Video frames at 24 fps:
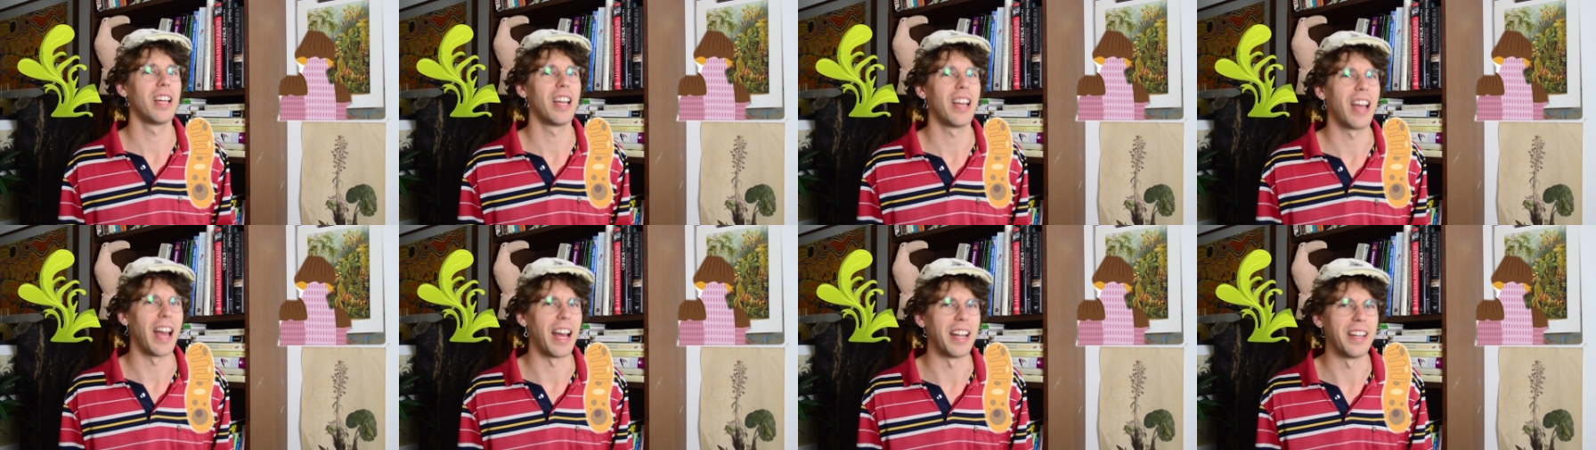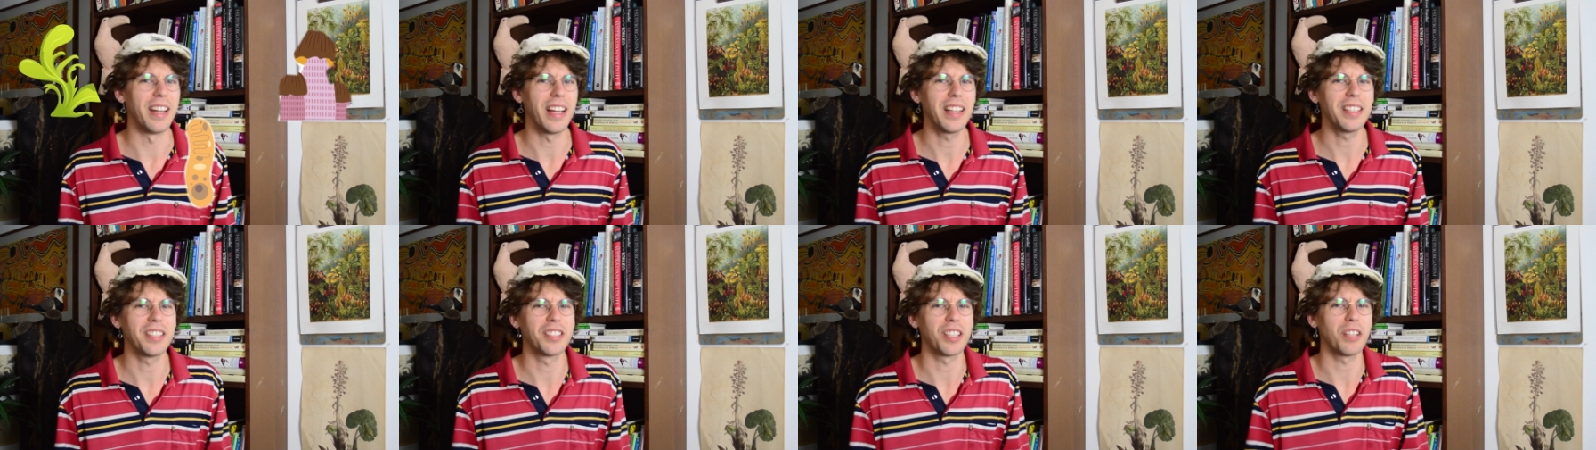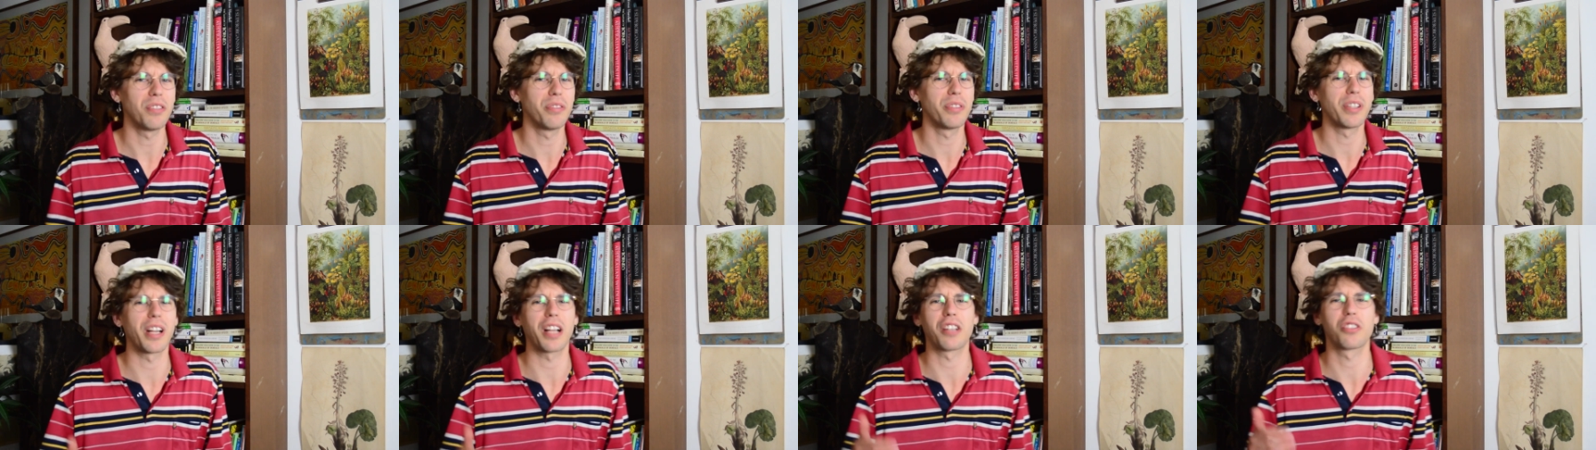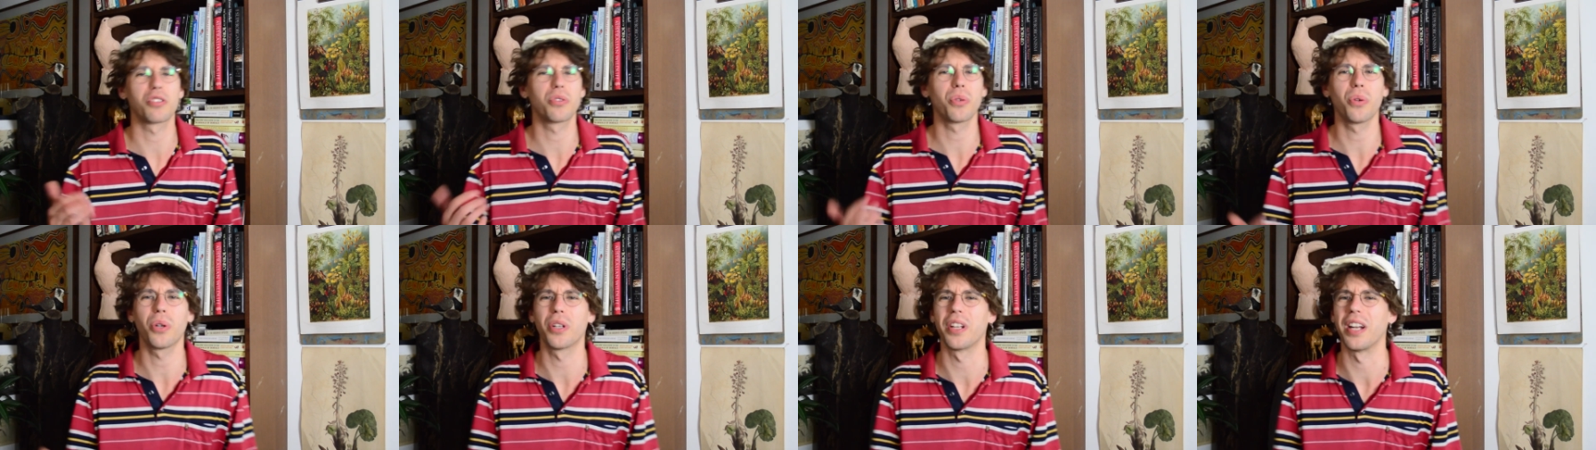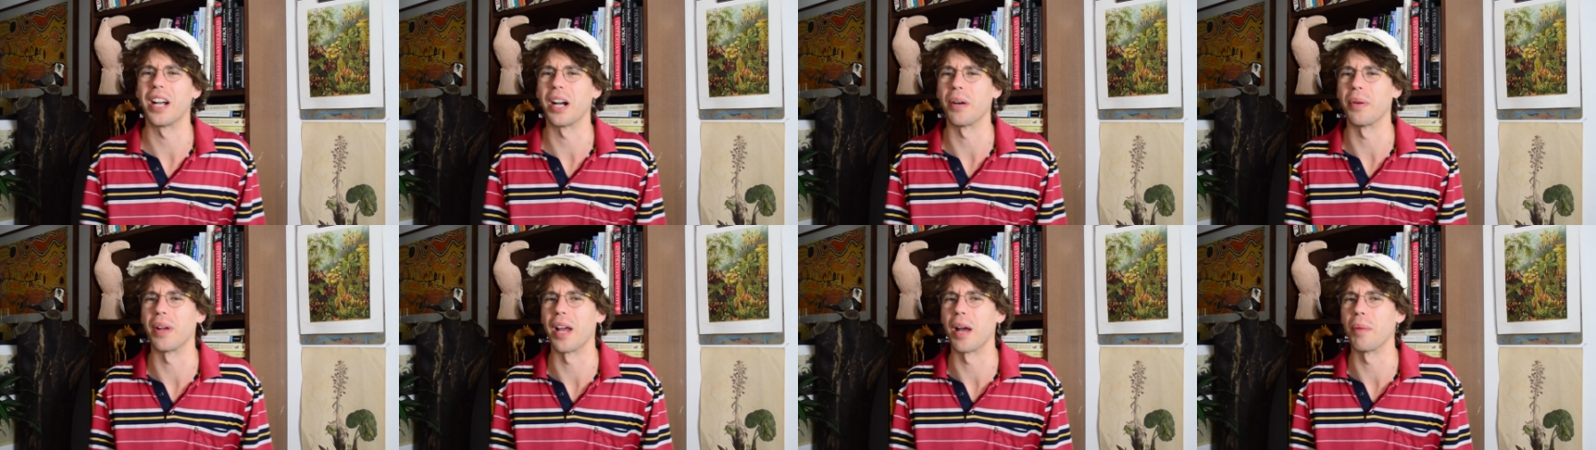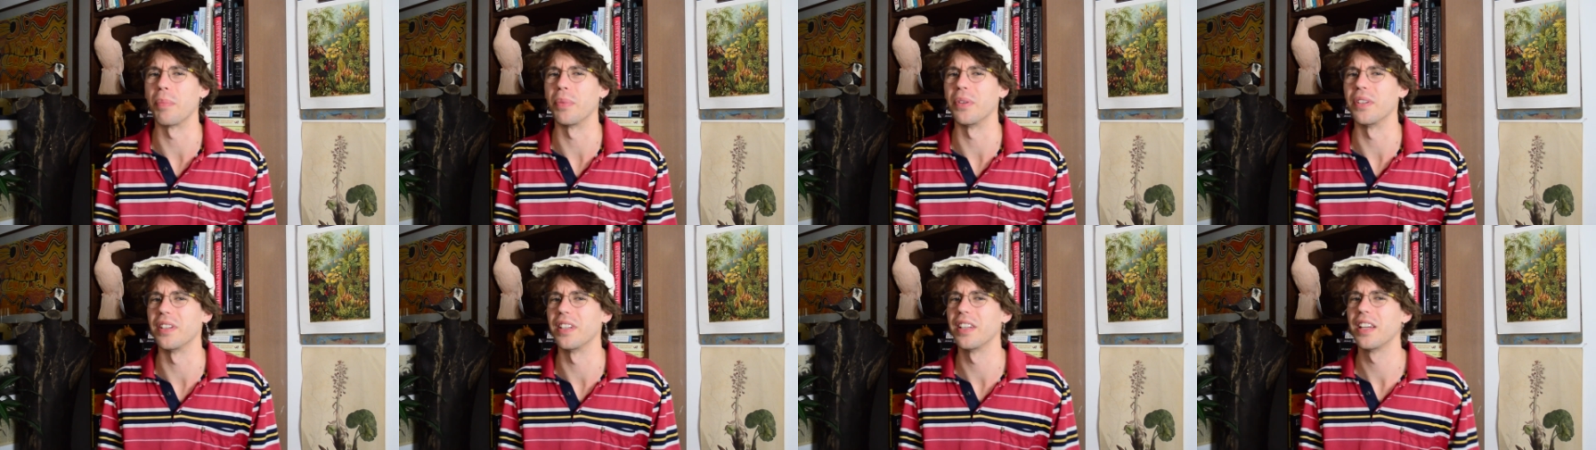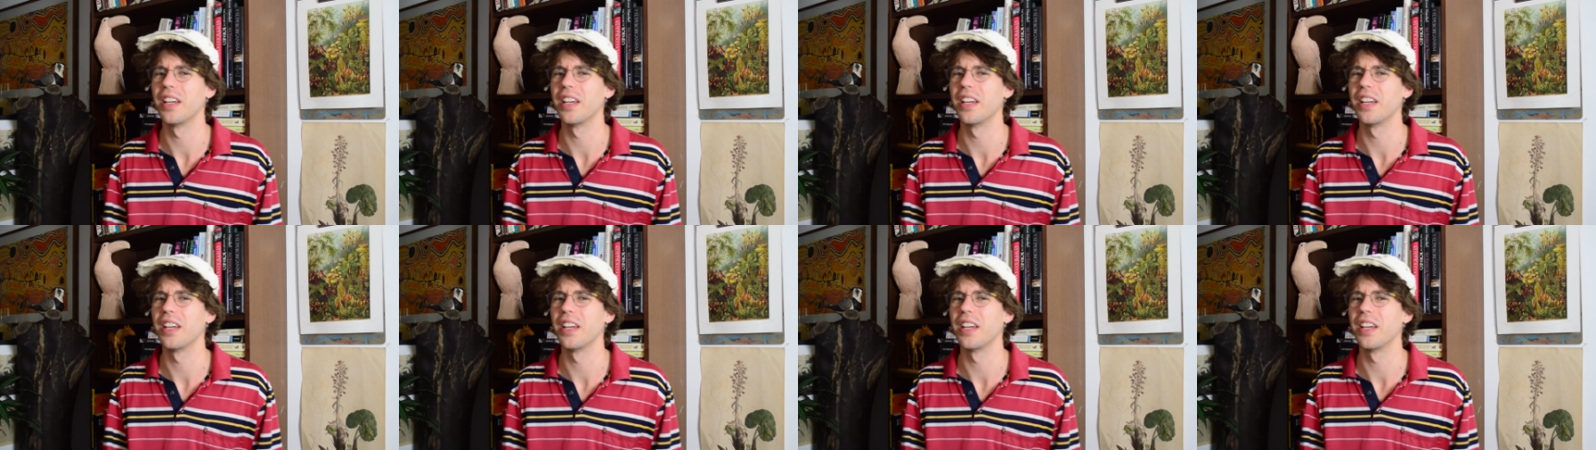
And then something extraordinary happened.